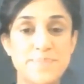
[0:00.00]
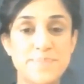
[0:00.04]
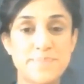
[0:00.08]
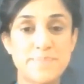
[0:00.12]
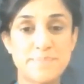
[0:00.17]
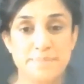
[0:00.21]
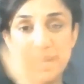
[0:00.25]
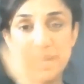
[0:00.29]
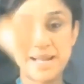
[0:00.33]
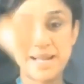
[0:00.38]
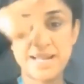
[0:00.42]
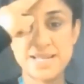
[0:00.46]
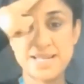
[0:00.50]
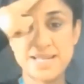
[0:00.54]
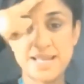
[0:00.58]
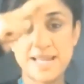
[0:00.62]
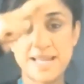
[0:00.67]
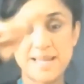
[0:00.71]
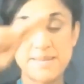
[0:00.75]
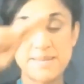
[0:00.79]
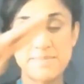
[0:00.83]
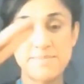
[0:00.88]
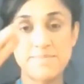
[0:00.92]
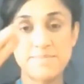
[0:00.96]
My
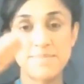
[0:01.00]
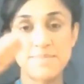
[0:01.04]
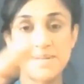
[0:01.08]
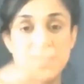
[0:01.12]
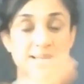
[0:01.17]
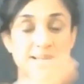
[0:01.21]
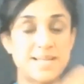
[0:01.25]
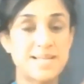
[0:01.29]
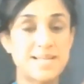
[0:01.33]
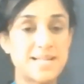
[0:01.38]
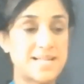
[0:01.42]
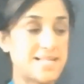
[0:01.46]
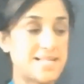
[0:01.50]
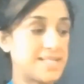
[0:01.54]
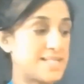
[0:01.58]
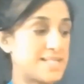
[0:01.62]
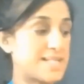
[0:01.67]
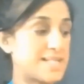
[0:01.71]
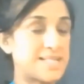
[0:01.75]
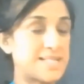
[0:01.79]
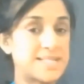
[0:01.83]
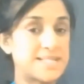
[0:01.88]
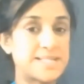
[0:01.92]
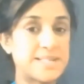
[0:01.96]
name is
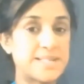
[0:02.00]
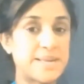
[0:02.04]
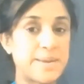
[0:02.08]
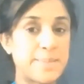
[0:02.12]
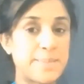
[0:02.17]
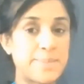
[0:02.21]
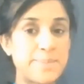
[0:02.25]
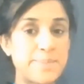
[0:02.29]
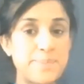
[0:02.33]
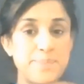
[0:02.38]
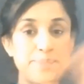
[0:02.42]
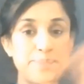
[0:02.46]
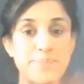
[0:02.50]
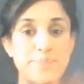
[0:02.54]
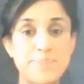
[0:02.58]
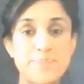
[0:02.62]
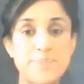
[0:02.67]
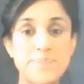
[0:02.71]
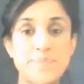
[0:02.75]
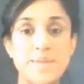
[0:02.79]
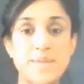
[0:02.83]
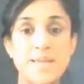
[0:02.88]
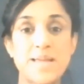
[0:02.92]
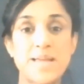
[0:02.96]
Nazia
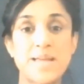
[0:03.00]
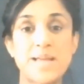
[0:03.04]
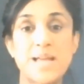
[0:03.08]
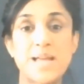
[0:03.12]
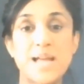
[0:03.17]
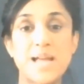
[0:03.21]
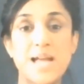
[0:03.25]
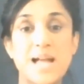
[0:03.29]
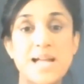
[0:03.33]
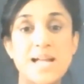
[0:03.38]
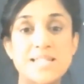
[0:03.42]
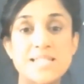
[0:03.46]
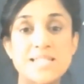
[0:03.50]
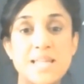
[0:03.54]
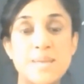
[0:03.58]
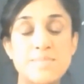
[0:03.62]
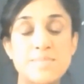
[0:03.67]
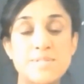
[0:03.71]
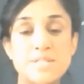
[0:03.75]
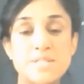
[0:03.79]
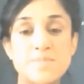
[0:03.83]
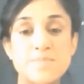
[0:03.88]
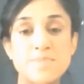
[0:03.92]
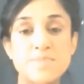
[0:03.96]
and I'm
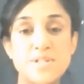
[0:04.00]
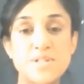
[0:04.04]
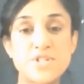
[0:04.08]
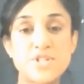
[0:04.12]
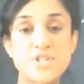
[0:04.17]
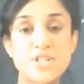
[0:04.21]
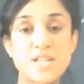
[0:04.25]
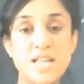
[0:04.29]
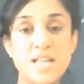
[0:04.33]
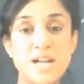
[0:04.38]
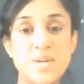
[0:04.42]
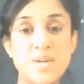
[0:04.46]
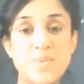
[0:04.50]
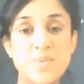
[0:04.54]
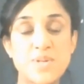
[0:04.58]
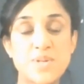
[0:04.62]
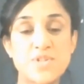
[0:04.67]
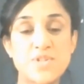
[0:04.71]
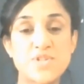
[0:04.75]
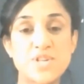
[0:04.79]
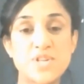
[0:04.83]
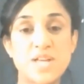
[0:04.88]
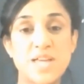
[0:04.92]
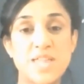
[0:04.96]
a speech and
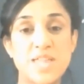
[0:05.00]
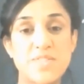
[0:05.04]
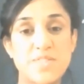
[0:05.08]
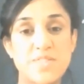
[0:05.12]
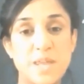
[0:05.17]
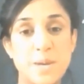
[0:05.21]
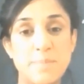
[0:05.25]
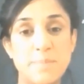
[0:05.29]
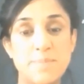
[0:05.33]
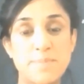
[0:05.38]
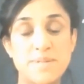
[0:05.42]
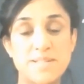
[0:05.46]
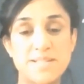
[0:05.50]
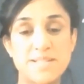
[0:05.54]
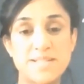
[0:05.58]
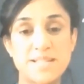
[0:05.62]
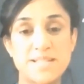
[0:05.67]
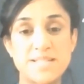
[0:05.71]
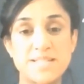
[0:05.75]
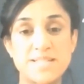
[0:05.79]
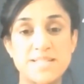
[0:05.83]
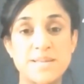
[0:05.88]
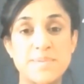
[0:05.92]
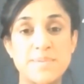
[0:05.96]
language therapy
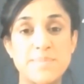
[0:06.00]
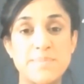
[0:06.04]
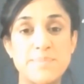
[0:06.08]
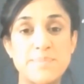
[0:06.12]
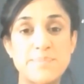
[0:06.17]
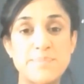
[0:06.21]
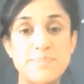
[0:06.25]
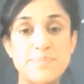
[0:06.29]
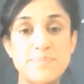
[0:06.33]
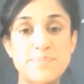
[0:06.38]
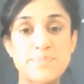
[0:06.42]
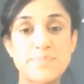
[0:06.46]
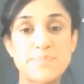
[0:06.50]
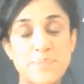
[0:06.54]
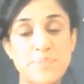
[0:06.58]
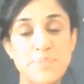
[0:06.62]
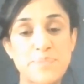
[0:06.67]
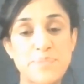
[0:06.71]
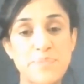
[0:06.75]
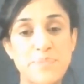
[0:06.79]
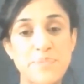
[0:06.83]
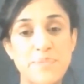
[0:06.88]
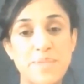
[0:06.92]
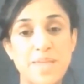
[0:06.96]
assistant.
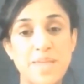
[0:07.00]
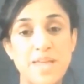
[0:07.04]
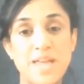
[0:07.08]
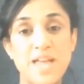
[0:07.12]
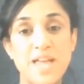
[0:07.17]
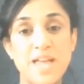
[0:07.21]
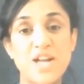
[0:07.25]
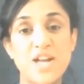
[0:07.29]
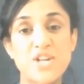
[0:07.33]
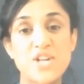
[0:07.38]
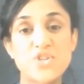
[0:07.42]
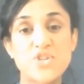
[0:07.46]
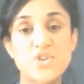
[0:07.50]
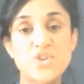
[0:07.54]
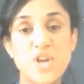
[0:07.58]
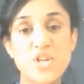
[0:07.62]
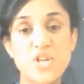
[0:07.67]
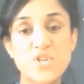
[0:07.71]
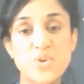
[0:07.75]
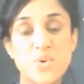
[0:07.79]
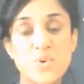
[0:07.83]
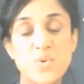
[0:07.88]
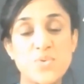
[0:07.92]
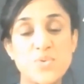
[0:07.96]

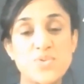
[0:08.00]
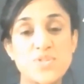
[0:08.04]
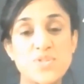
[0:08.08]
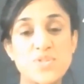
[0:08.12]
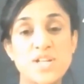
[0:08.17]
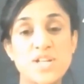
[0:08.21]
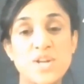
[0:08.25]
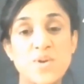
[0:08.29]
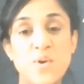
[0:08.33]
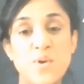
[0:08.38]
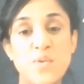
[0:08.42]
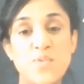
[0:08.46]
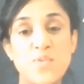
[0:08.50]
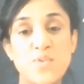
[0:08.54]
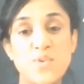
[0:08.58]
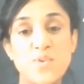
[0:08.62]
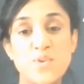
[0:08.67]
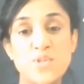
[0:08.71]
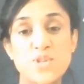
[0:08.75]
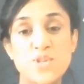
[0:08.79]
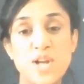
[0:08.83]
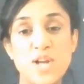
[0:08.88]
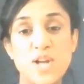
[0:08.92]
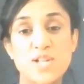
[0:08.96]
Treasure hunts can offer your
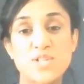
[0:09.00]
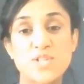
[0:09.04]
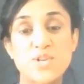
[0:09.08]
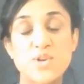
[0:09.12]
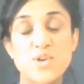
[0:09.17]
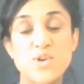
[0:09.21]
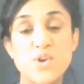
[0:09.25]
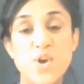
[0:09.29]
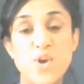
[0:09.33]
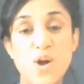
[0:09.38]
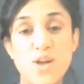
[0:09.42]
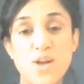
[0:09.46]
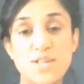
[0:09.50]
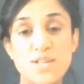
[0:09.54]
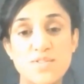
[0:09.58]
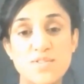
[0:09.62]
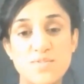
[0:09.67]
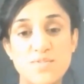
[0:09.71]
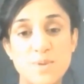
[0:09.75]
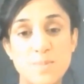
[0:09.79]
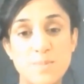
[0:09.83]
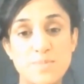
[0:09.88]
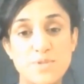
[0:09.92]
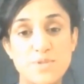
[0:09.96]
child lots
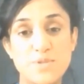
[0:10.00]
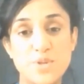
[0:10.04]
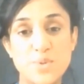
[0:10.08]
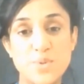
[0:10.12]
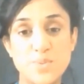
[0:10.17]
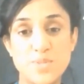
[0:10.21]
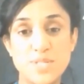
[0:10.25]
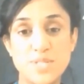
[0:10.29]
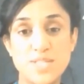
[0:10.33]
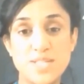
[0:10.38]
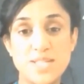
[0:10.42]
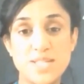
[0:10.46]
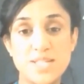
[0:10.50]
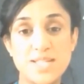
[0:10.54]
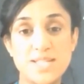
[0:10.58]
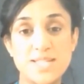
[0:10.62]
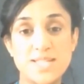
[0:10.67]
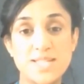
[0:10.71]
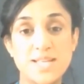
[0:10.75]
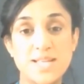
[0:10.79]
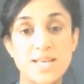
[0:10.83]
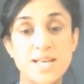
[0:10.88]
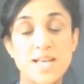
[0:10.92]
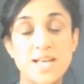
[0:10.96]
of
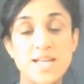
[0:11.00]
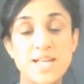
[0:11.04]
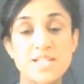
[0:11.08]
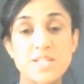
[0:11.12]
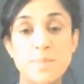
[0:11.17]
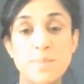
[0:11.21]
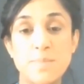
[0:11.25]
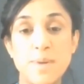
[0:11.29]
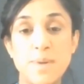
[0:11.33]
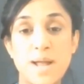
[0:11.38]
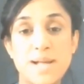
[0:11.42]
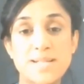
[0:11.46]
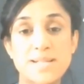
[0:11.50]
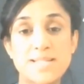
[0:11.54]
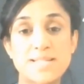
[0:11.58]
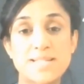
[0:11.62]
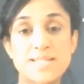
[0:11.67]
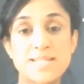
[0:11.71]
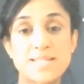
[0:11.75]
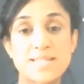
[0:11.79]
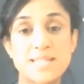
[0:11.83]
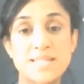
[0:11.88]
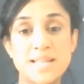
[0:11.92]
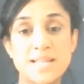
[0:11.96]
opportunities to
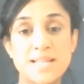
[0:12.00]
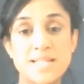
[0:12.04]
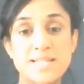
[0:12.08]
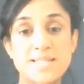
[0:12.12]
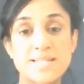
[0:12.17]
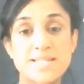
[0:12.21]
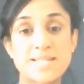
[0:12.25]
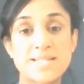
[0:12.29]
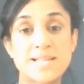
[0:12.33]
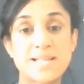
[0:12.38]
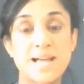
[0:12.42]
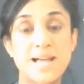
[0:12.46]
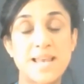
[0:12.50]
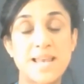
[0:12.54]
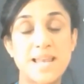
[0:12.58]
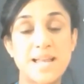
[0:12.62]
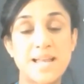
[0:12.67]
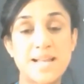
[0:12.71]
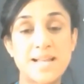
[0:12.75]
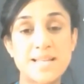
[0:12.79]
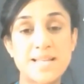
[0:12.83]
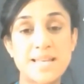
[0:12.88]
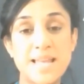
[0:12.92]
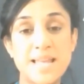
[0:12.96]
practice things
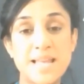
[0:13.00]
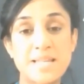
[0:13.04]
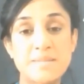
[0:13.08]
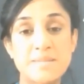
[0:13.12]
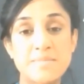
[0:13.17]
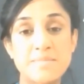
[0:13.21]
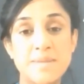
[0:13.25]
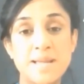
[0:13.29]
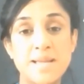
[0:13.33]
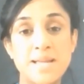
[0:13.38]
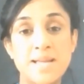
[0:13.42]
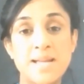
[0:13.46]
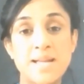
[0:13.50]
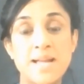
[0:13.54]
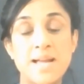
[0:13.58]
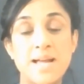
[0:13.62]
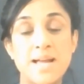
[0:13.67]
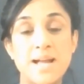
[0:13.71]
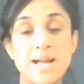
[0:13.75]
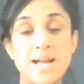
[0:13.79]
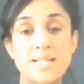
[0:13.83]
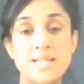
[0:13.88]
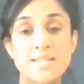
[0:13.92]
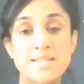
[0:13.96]
like naming
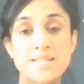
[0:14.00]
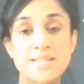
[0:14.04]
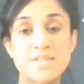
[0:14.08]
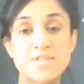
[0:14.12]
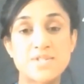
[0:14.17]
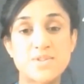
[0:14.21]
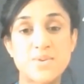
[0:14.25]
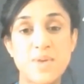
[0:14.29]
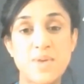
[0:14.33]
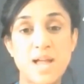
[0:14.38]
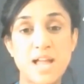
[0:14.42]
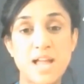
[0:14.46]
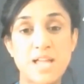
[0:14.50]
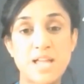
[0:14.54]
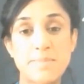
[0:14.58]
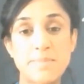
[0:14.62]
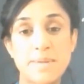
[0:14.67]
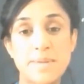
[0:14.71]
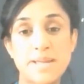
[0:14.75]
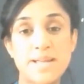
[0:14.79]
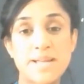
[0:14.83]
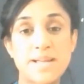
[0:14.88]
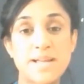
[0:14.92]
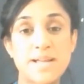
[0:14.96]
and
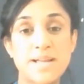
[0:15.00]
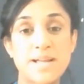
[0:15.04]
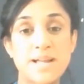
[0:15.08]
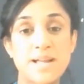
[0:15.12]
describing,